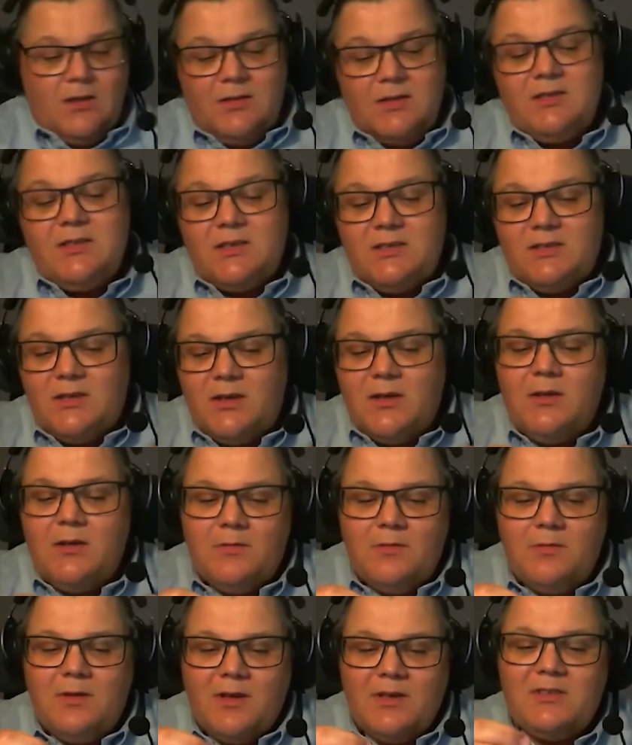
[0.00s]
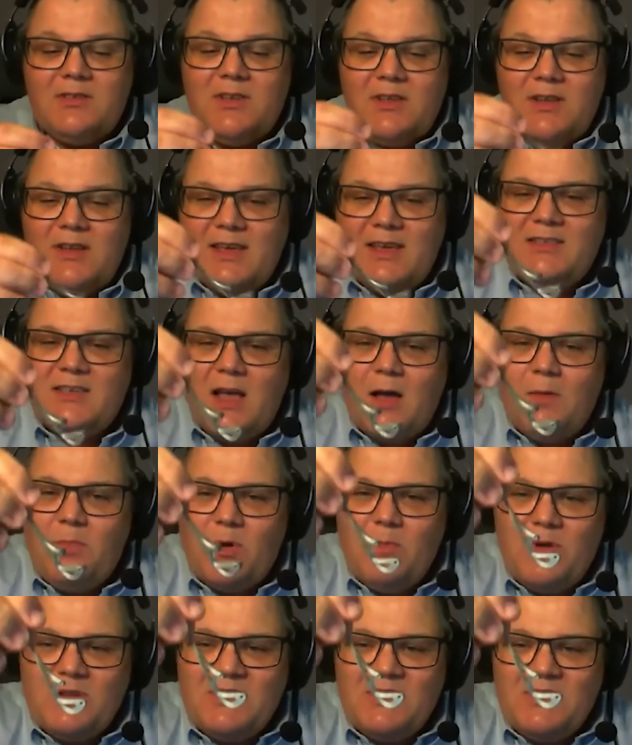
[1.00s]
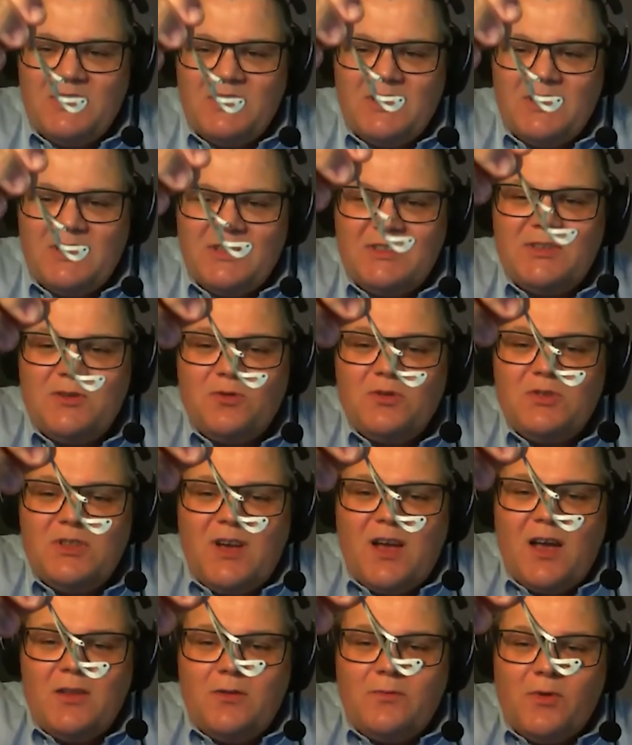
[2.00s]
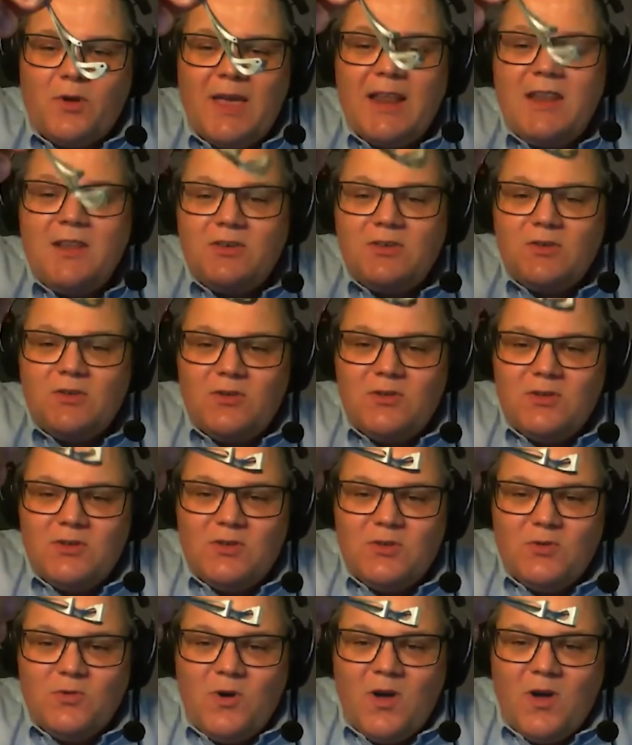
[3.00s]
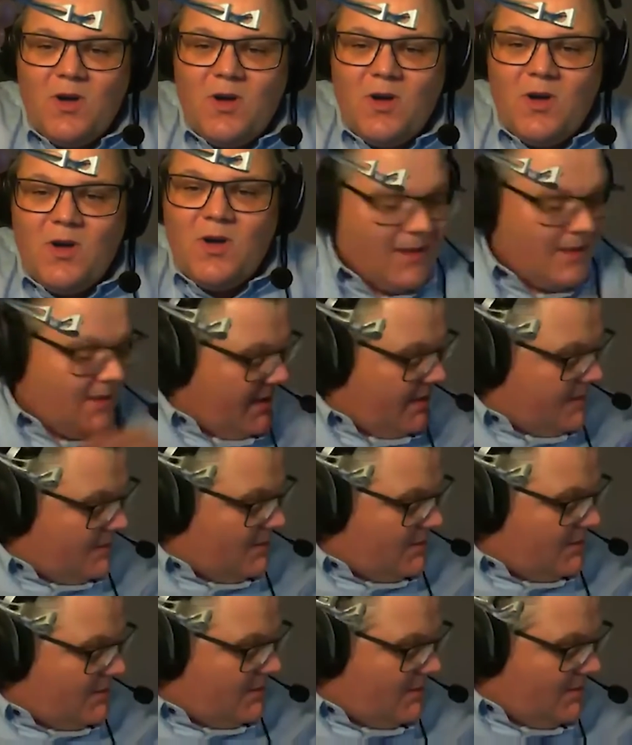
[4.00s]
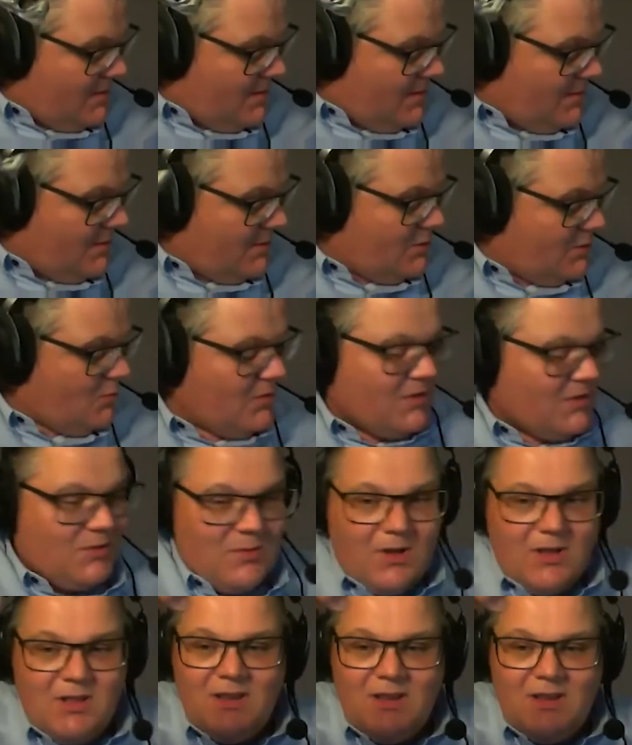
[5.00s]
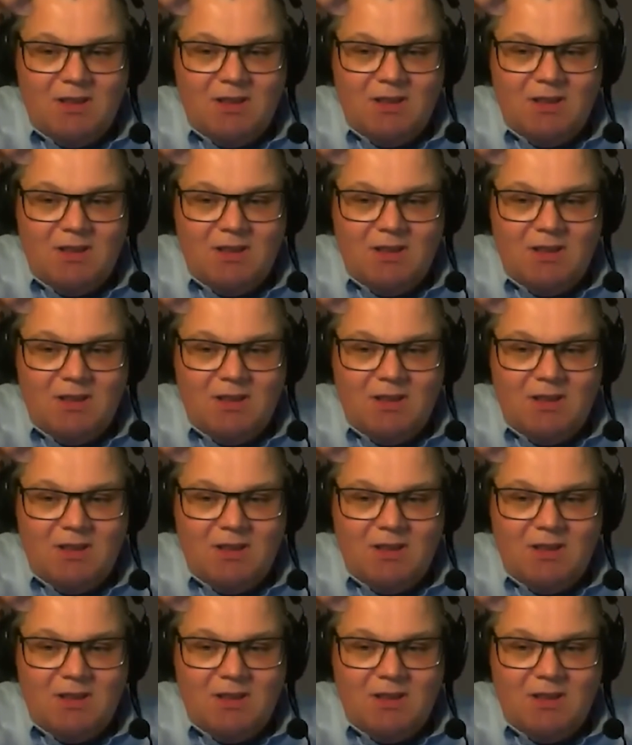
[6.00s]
this is a silly example, but it shows the kind of organic structures you can get. This one as well.